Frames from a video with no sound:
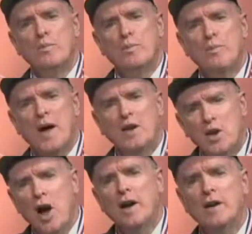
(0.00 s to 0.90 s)
by
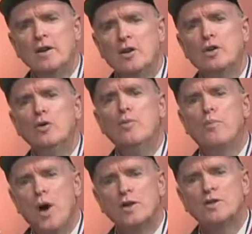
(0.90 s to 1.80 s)
talking to 2
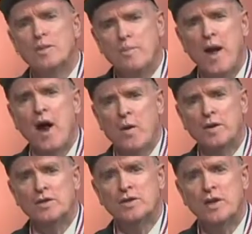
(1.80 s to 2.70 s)
Boston
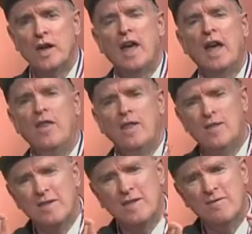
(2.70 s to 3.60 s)
parents
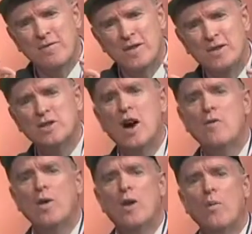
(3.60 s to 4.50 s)
and
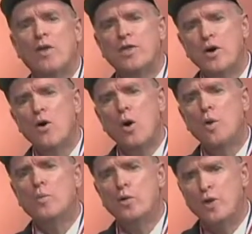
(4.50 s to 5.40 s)
discovering what their
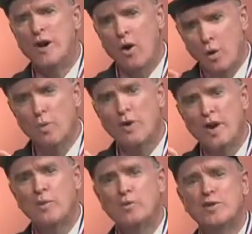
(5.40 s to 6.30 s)
home
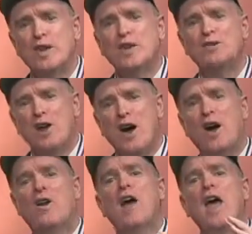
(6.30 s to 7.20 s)
reading routines
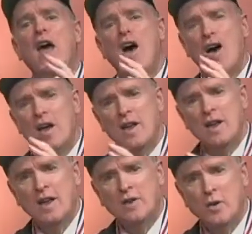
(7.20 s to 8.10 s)
are
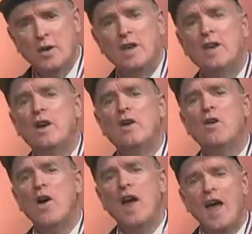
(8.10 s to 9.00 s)
during the
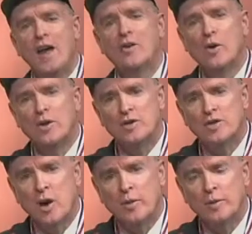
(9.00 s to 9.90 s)
year and during the
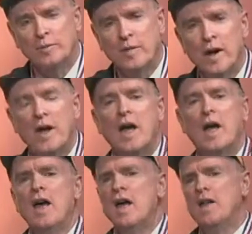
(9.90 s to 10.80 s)
summer.
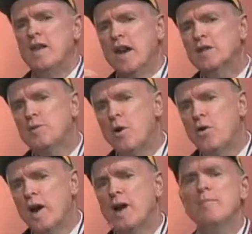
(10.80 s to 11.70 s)
The next
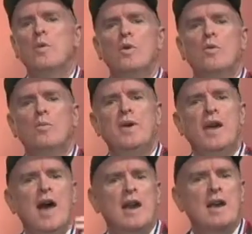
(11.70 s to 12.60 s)
program will be
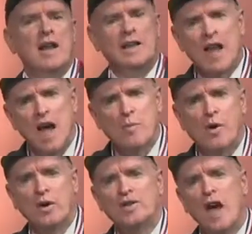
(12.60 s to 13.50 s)
on
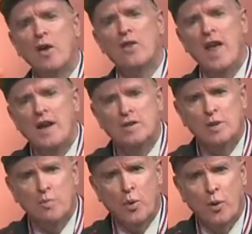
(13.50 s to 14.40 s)
libraries, how they
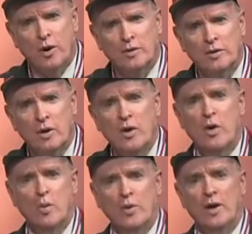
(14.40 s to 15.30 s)
support
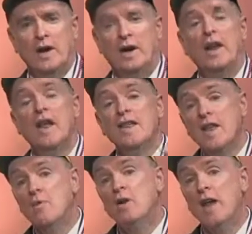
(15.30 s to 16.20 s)
home reading.
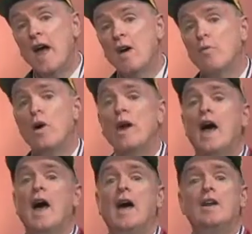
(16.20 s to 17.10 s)
Then we'll have one
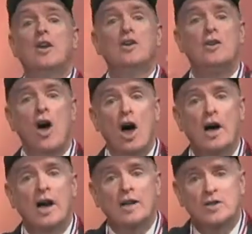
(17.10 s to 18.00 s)
on talk
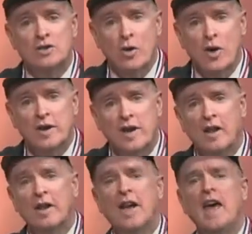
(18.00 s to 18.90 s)
and
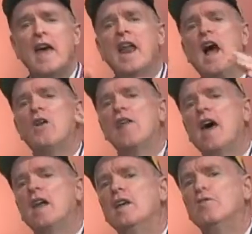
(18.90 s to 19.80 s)
storytelling and how
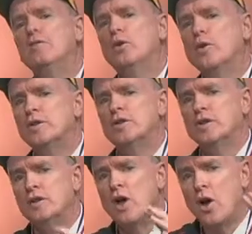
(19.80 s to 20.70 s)
that influences
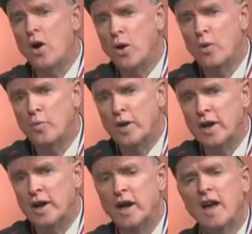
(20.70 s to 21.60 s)
home
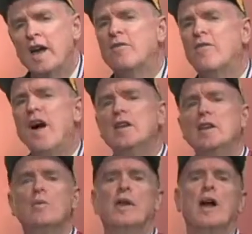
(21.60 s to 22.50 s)
reading. And finally,
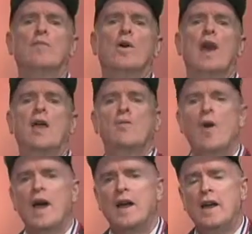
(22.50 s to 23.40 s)
we'll have one on
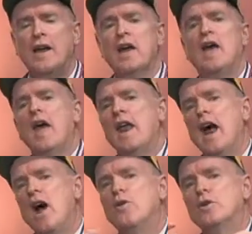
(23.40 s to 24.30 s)
writing and
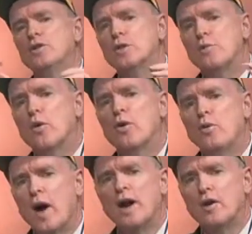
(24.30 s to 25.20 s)
how to support
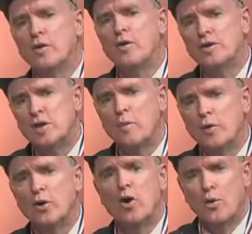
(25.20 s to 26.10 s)
writing during the
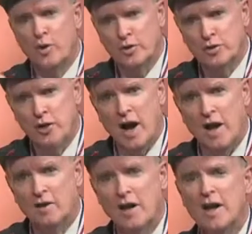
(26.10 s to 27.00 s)
summer with your
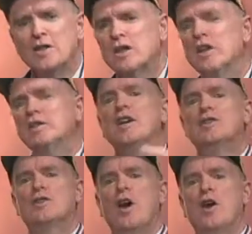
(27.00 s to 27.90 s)
child. So let's get
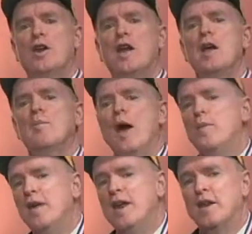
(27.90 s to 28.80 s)
started by
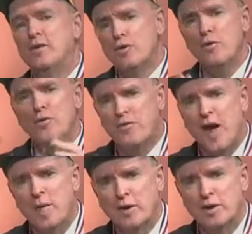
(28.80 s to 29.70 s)
meeting 2
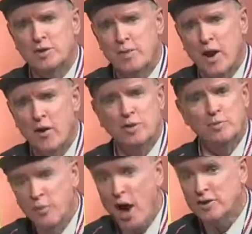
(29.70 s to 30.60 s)
fabulous parents,
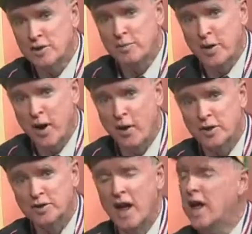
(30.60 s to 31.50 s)
Boston
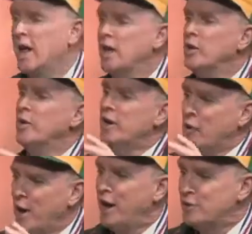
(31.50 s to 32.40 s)
parents, Hillary Crane